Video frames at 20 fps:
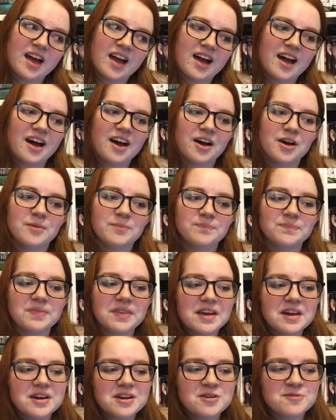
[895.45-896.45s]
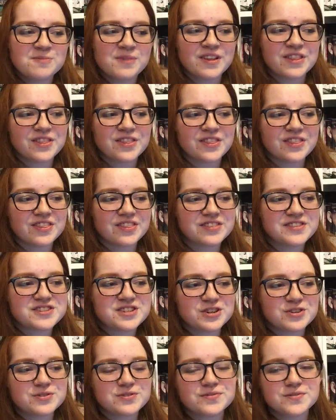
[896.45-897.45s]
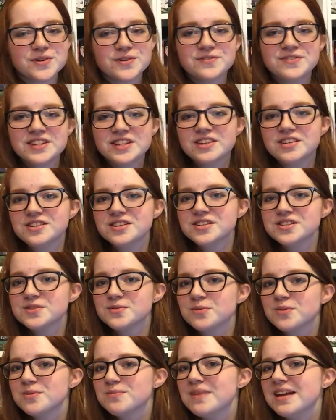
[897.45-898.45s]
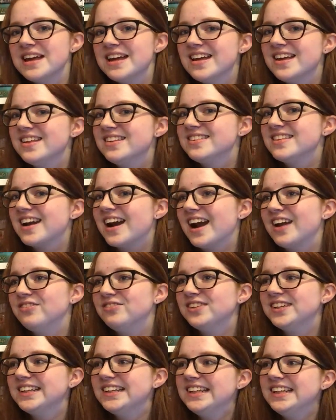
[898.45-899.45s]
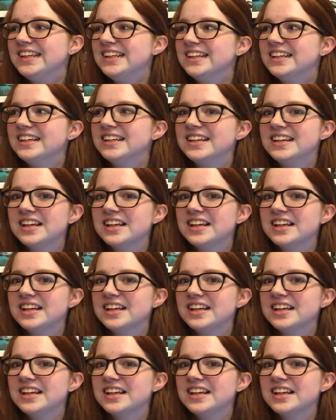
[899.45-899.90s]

But certain reveals were made that I really